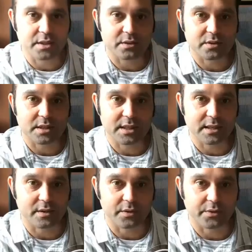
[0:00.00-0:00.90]
Those are
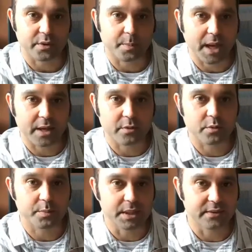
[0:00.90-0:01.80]
identical, so the pattern
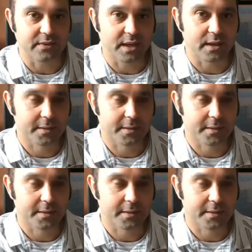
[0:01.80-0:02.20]
repeats there.